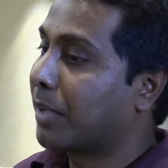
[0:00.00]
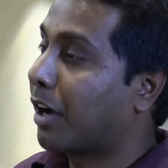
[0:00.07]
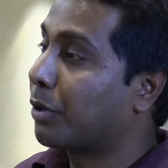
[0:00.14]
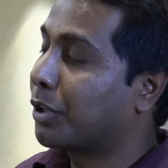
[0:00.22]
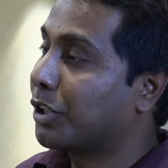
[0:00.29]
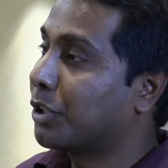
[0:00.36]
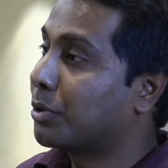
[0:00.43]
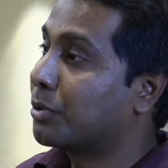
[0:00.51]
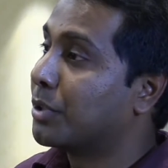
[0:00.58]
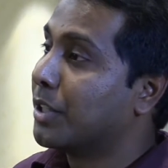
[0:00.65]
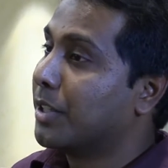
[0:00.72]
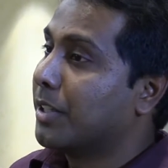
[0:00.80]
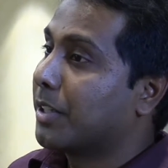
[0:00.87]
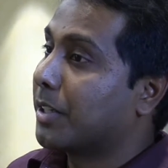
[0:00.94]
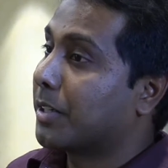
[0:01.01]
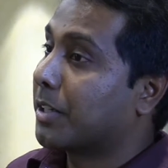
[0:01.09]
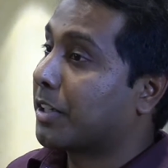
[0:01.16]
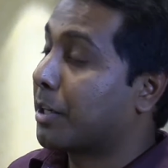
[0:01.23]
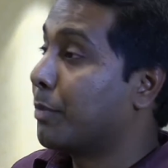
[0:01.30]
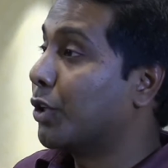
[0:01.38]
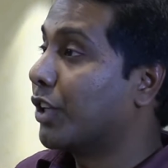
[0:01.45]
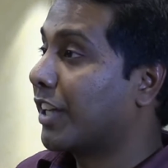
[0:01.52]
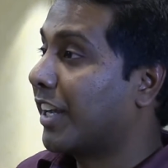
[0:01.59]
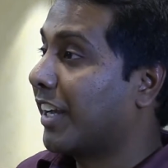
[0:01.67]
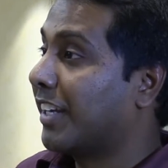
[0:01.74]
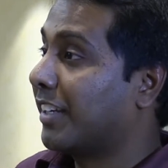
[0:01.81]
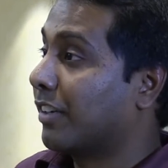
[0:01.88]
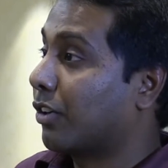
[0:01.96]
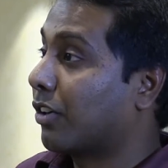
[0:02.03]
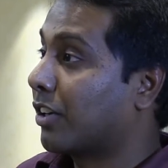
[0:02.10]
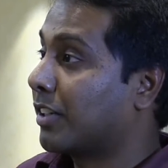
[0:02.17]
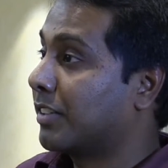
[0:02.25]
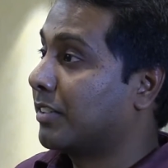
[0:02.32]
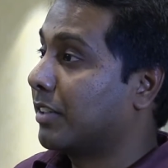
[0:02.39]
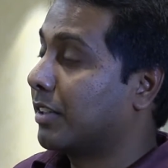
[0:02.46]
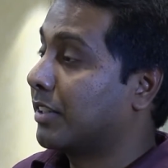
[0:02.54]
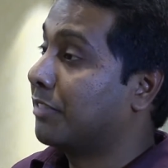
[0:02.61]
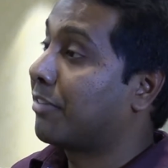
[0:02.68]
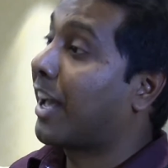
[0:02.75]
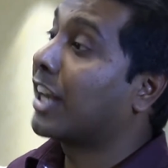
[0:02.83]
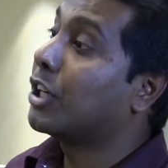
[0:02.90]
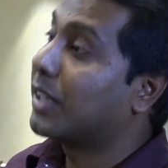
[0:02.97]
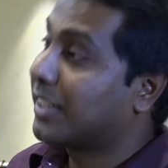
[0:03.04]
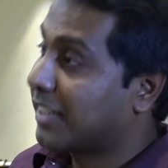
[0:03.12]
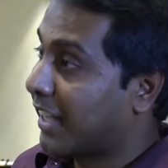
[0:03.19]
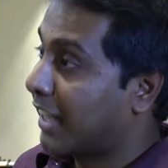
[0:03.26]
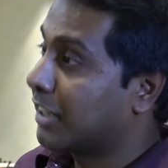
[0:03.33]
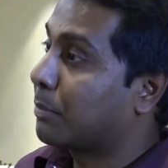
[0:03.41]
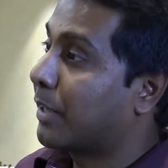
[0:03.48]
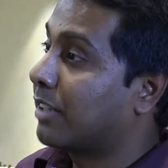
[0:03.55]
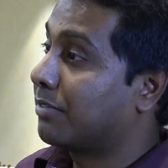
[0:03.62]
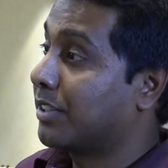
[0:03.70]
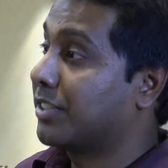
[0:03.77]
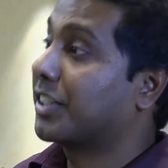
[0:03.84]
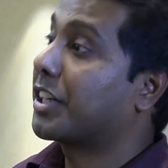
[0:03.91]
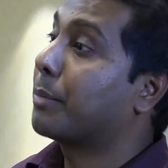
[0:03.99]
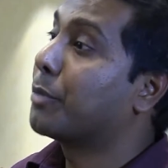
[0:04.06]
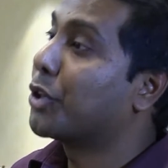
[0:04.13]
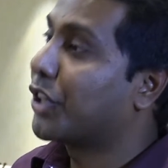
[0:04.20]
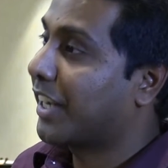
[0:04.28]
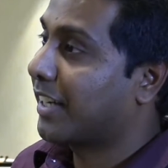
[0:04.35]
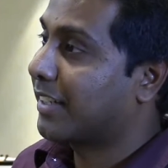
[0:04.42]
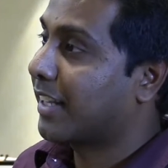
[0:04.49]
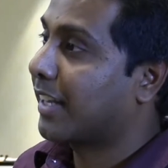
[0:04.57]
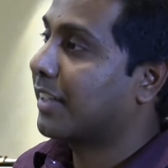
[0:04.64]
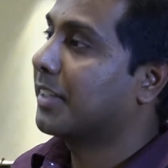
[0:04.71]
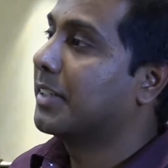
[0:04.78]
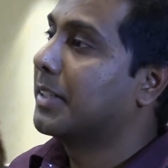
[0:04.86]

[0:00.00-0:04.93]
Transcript: how do you communicate or evaluate the health benefits and communicate that.